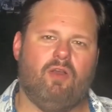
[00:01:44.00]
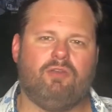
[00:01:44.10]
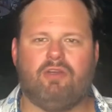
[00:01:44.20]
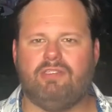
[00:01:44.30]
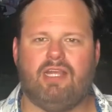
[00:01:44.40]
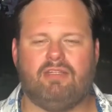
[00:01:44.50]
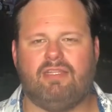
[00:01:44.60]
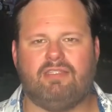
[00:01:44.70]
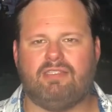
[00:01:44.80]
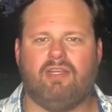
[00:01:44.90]
turns out
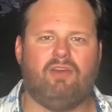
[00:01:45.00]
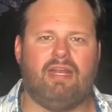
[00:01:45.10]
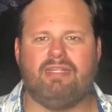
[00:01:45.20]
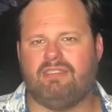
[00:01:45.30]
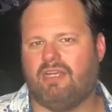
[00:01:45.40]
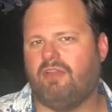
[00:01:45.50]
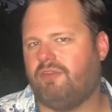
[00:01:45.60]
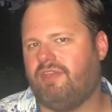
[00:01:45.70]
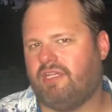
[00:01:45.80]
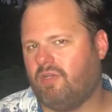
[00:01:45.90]
that the seller has this other
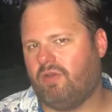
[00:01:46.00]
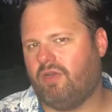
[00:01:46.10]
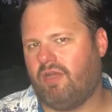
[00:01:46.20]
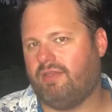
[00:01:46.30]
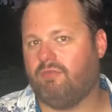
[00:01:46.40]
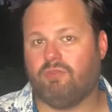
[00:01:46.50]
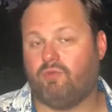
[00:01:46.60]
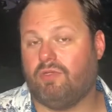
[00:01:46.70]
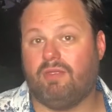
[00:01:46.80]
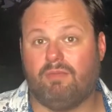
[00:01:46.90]
thing going on that was
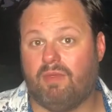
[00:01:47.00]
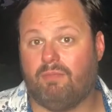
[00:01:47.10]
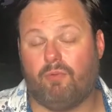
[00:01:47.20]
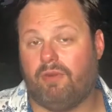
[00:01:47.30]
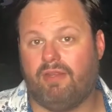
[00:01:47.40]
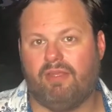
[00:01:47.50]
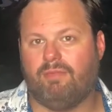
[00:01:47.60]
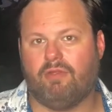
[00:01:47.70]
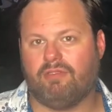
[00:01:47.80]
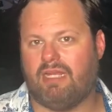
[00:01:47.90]
really important to them
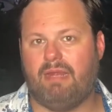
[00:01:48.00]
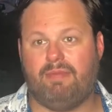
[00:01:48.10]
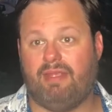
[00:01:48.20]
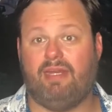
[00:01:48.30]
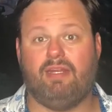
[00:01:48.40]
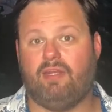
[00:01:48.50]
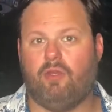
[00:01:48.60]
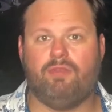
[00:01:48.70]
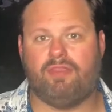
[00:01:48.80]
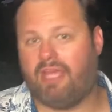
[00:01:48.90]
the whole time, and they didn't
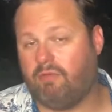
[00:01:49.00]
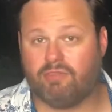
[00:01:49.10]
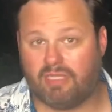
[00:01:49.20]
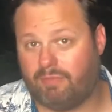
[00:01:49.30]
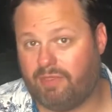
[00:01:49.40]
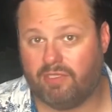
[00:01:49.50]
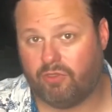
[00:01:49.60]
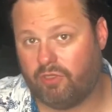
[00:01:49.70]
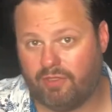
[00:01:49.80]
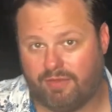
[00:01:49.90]
know that that was going to be
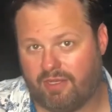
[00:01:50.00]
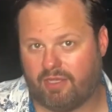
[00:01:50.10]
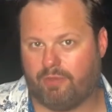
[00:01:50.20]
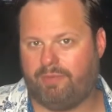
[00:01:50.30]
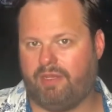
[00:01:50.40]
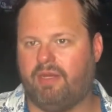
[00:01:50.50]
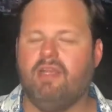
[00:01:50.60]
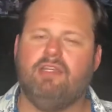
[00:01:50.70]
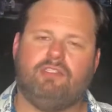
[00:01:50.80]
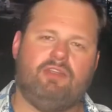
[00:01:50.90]
included in the non-compete.
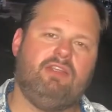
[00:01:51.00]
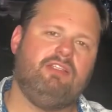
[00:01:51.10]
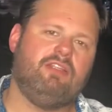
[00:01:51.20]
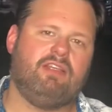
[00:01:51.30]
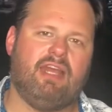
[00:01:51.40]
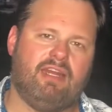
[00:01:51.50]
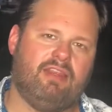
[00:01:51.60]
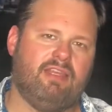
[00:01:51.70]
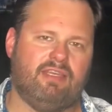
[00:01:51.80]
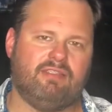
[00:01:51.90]
So these are the kind of
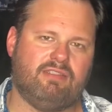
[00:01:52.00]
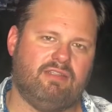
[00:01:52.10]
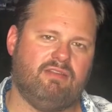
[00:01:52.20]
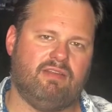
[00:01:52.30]
things